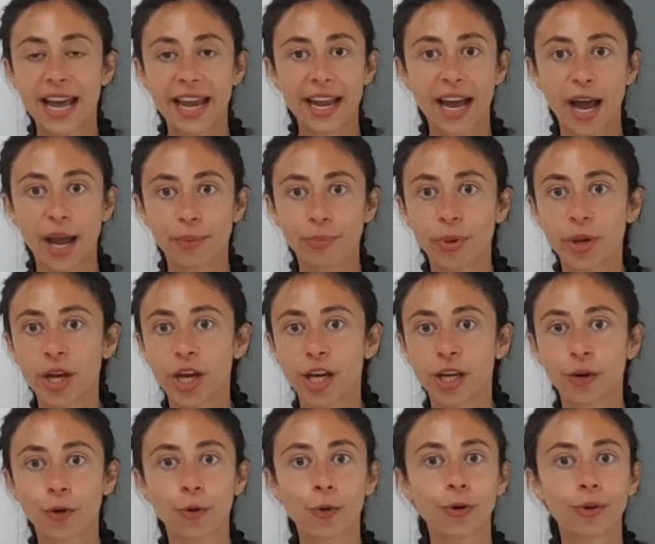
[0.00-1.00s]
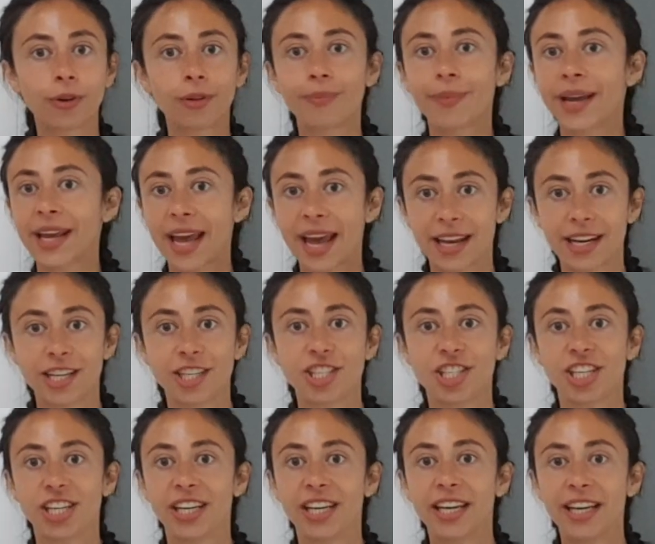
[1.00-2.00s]
I put all my
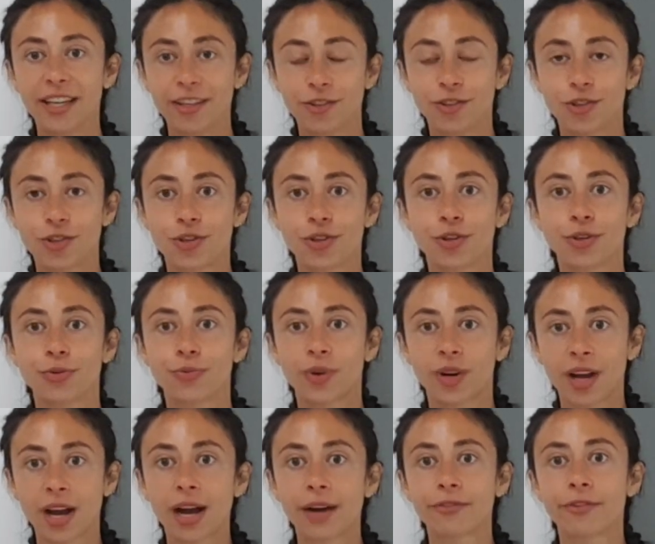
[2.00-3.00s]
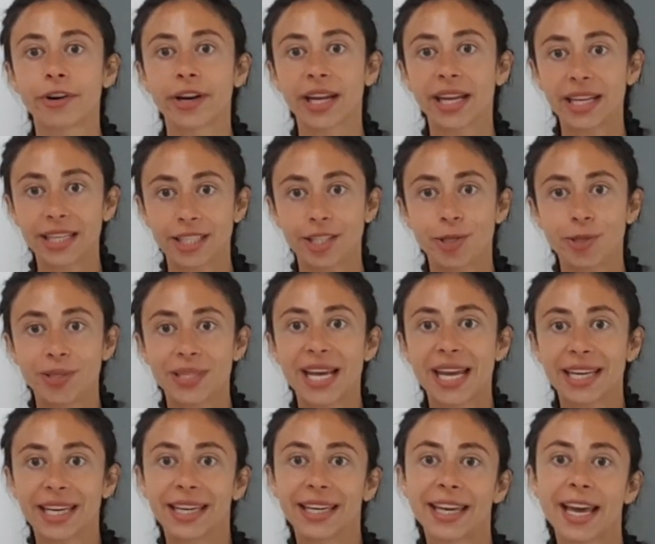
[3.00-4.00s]
energy into recovering, into
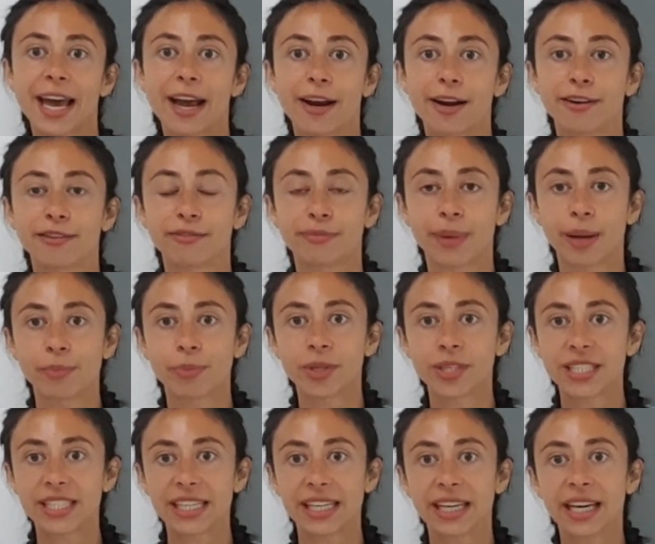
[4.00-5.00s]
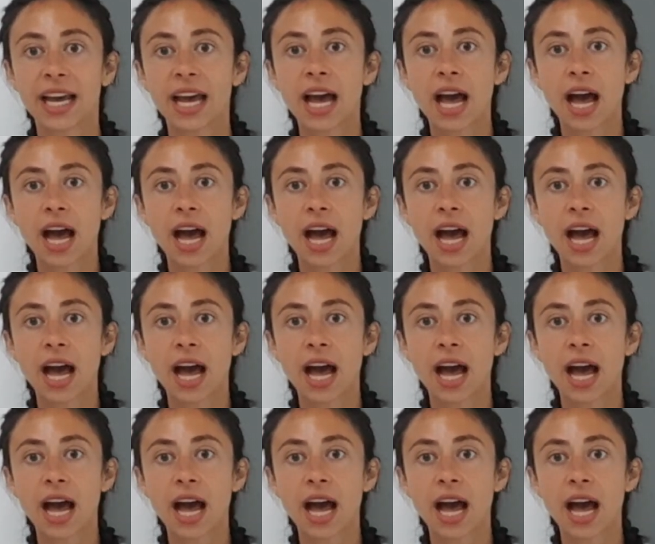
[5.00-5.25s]
taking care of my body.